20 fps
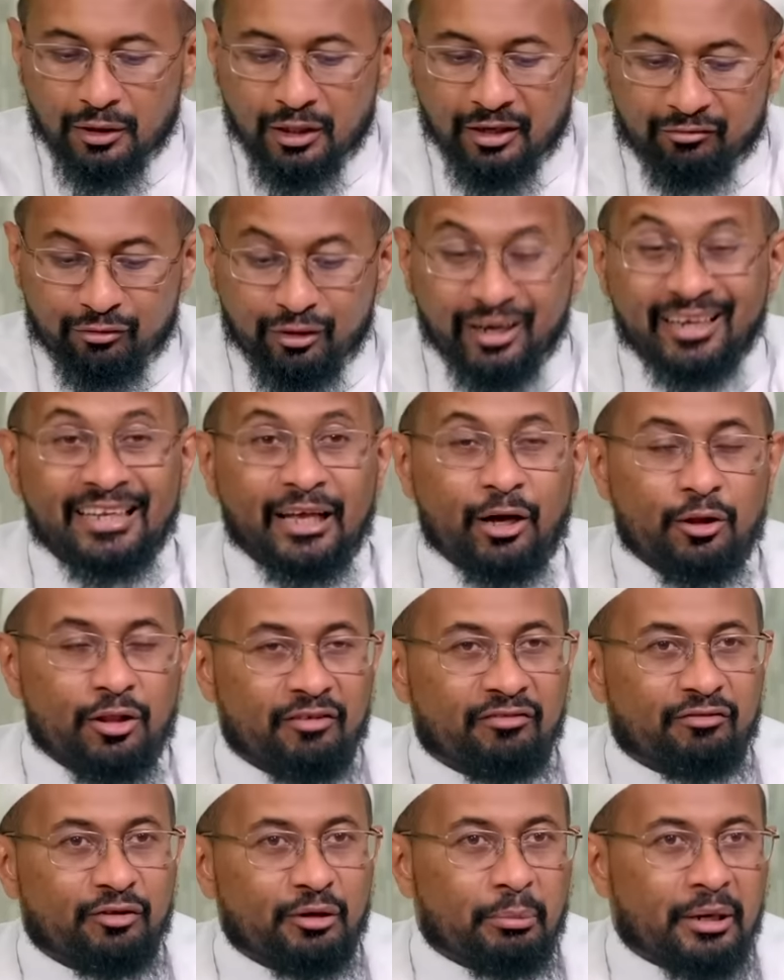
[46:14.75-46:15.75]
If right now they
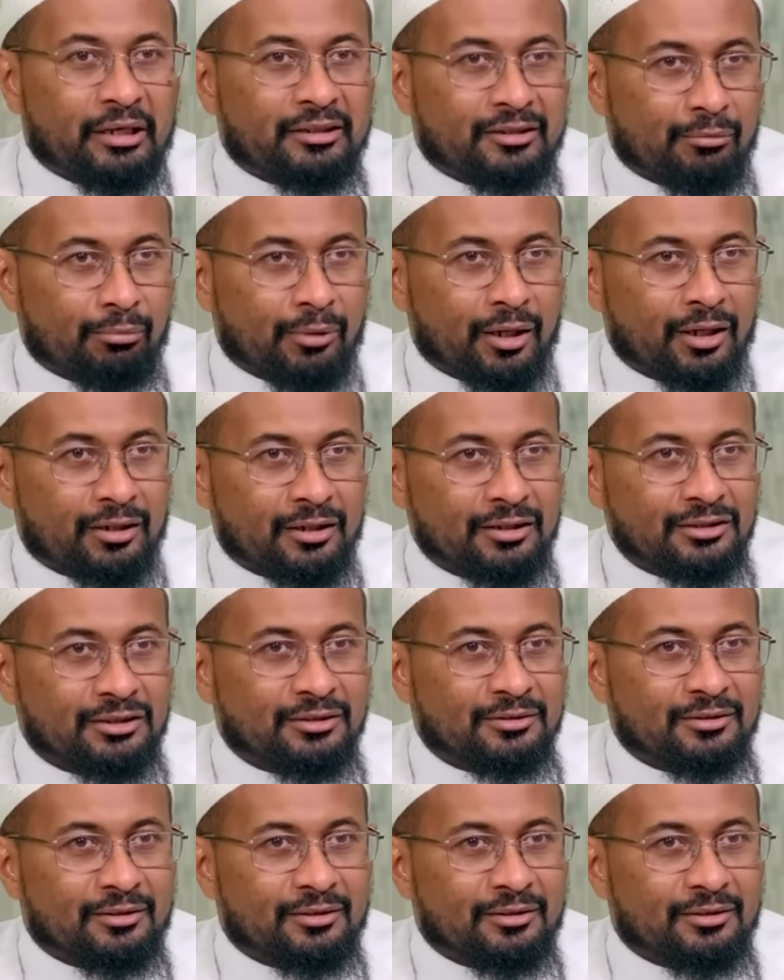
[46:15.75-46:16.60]
free Bayt al-Maqdis